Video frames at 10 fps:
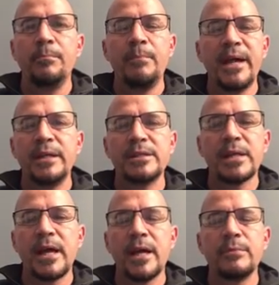Many
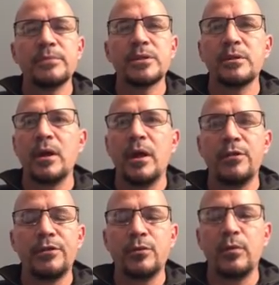times
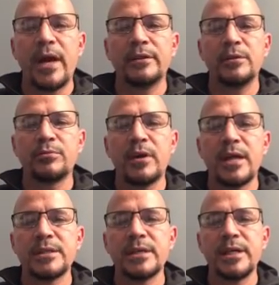throughout the
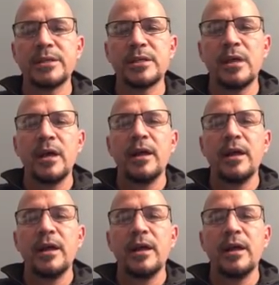process,